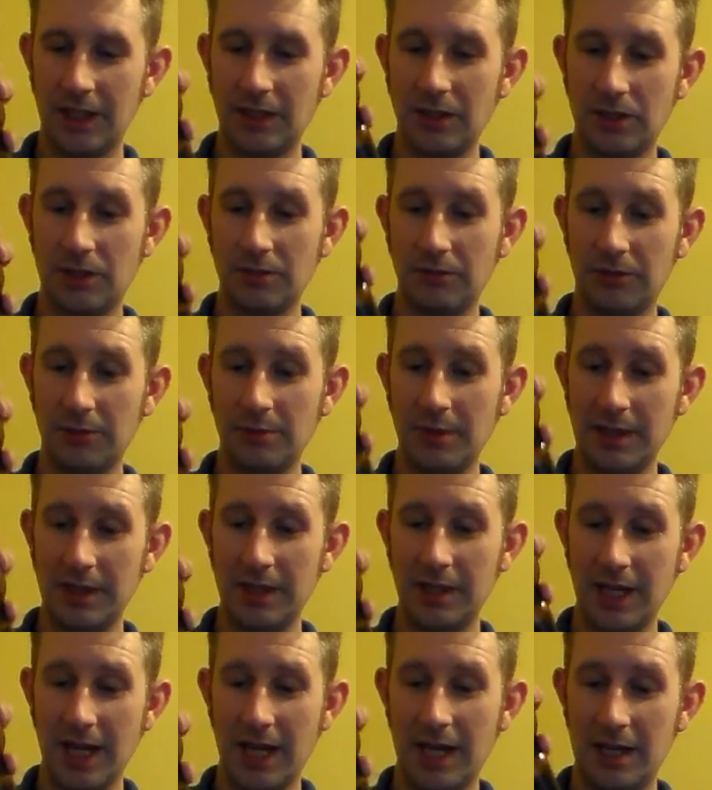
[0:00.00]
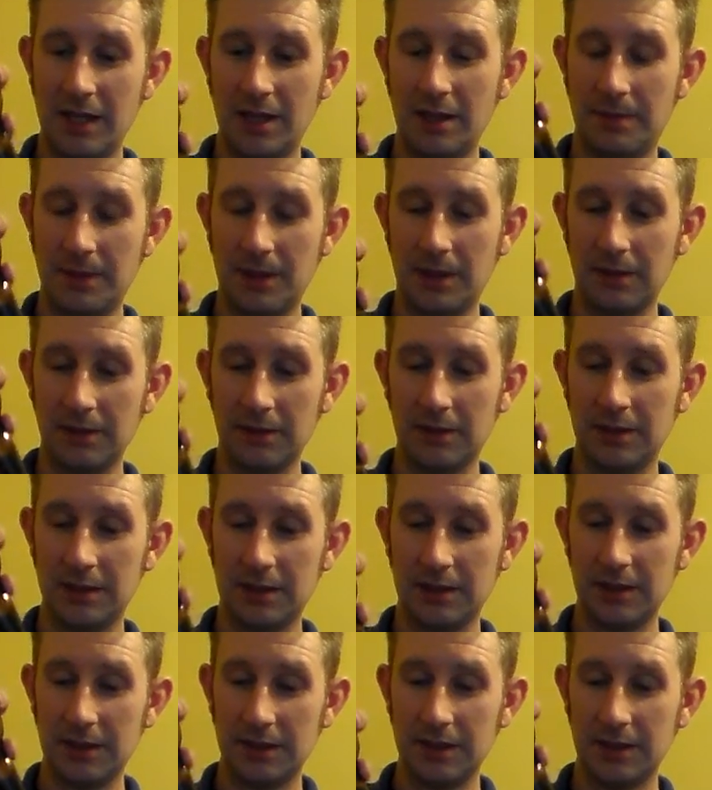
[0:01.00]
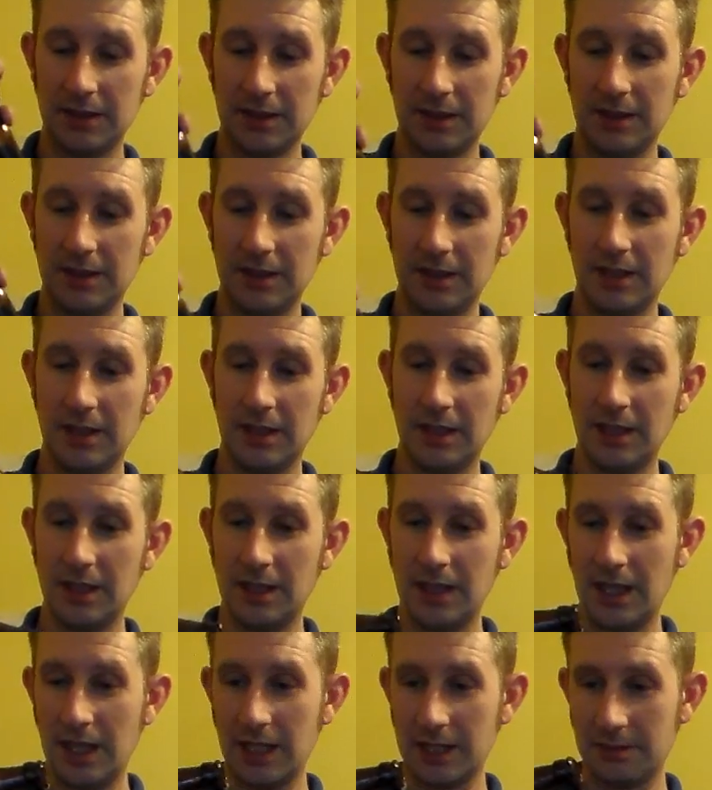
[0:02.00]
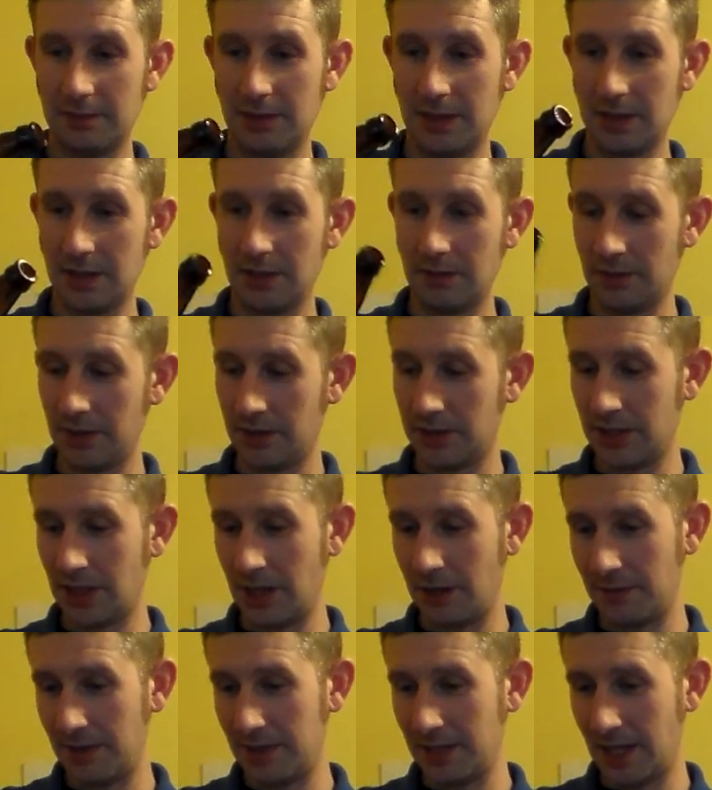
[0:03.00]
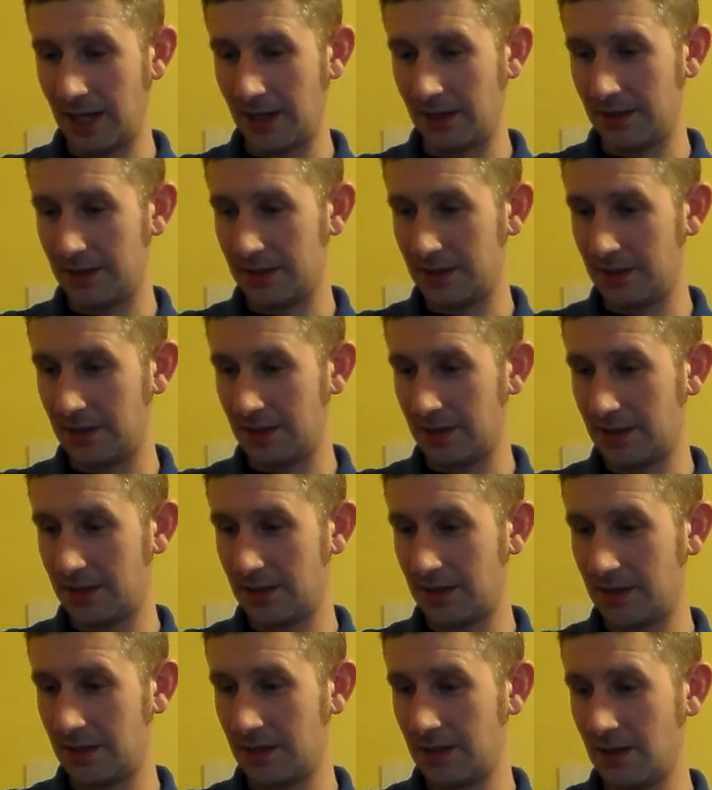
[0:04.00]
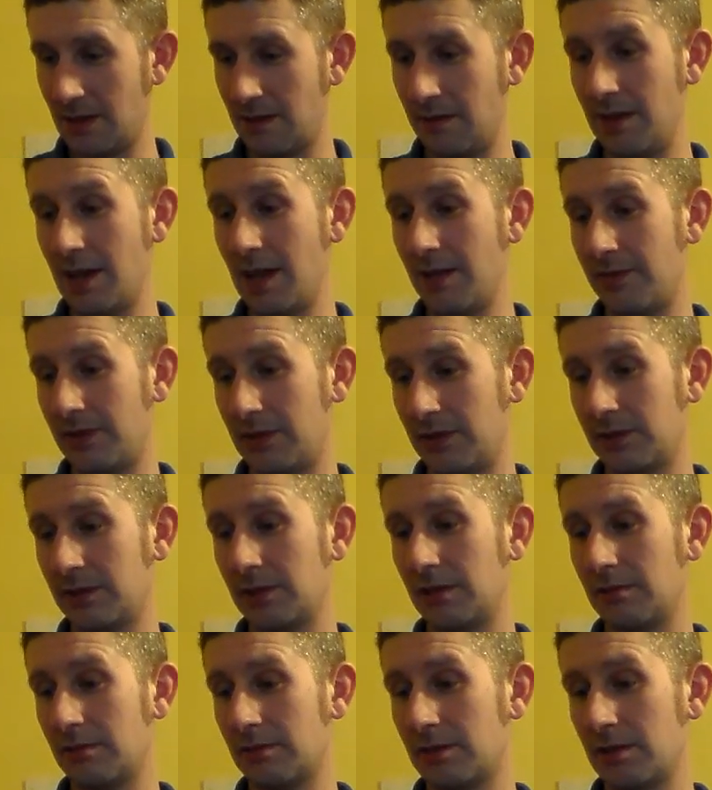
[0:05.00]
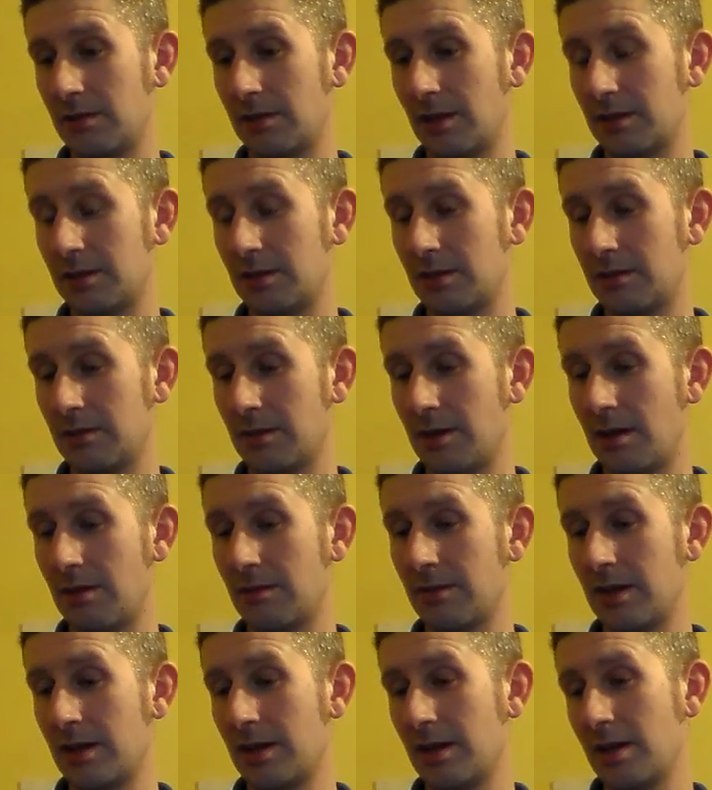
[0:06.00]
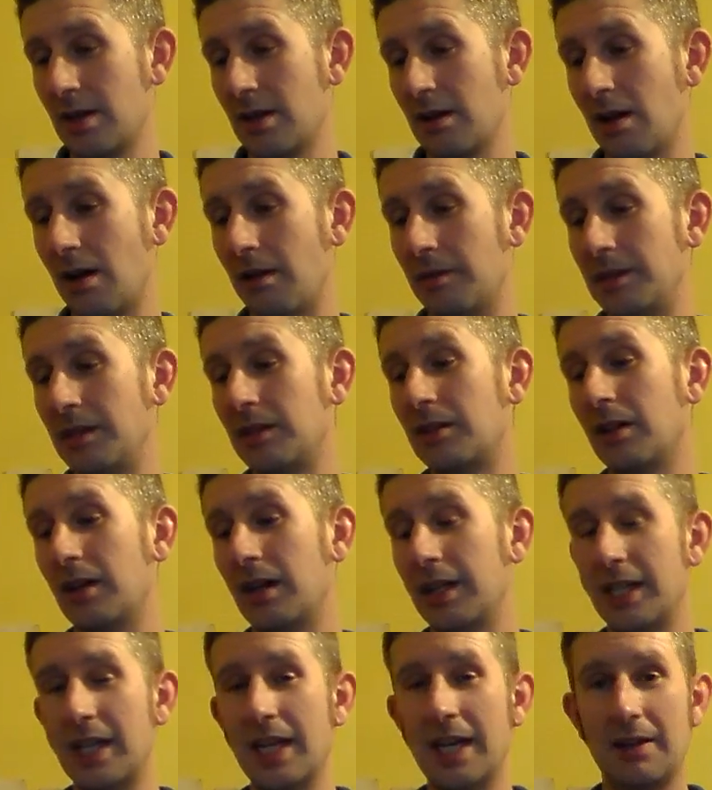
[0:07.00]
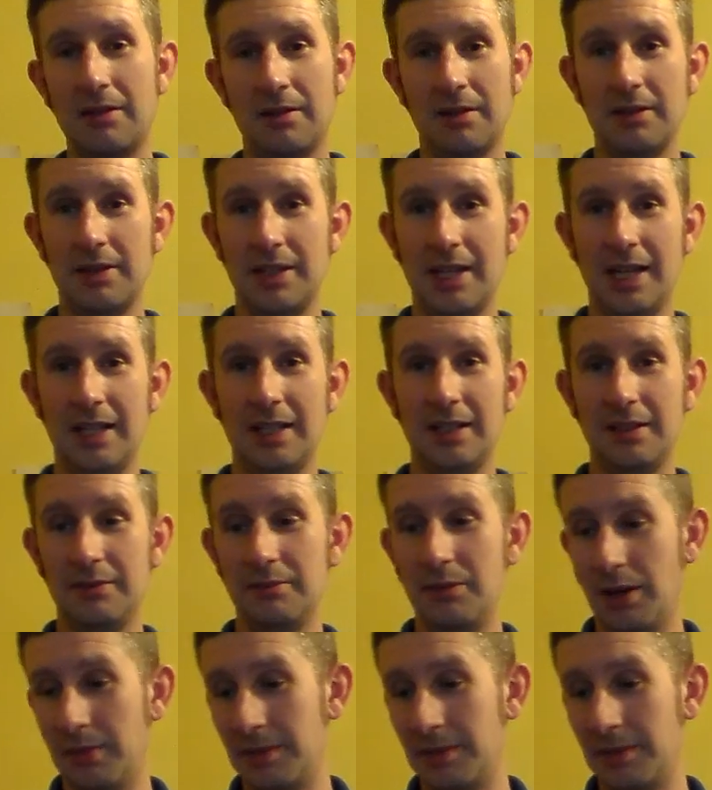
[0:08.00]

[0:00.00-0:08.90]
And you can ferment the ale in the bottle. At last, I mean, I don't know what the sell-by date is on this. Oh, 11th, 2012. I mean, you've got a year on that.